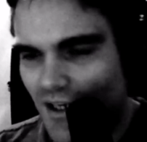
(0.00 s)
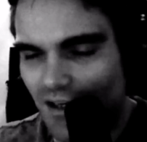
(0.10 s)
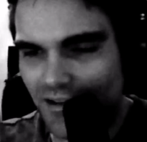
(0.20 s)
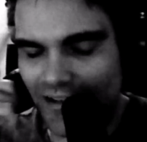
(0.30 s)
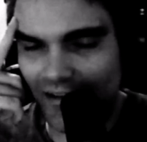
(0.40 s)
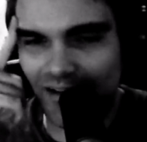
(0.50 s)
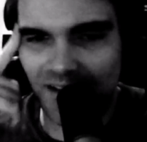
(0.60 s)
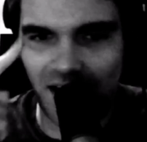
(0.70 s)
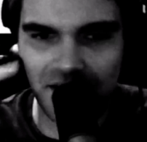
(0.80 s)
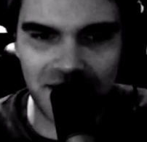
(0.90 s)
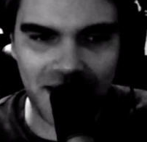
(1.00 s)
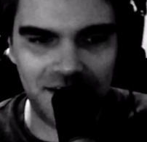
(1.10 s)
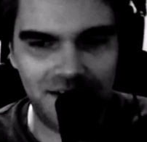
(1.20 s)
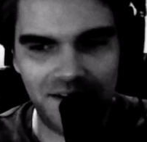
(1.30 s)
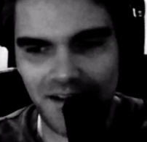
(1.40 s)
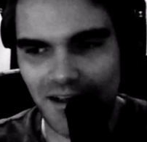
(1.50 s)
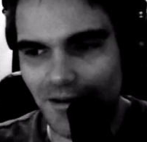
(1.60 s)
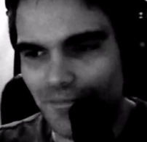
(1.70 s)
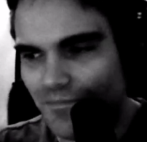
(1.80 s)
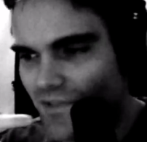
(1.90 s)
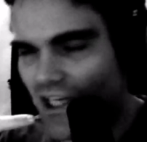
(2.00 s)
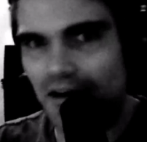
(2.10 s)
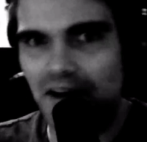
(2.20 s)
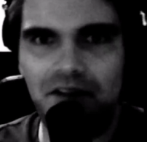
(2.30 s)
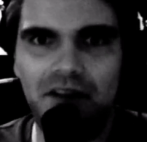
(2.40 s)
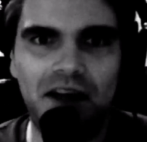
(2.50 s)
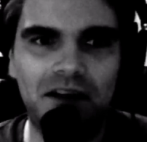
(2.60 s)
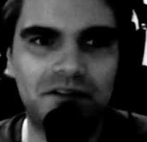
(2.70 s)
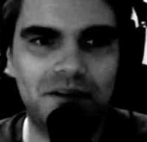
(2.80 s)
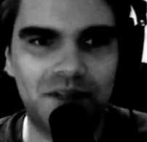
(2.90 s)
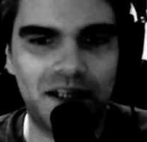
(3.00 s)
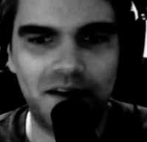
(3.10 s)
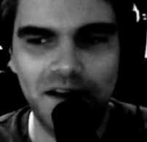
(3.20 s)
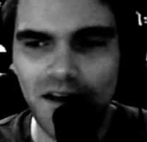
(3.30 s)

this undead chariot thing or something.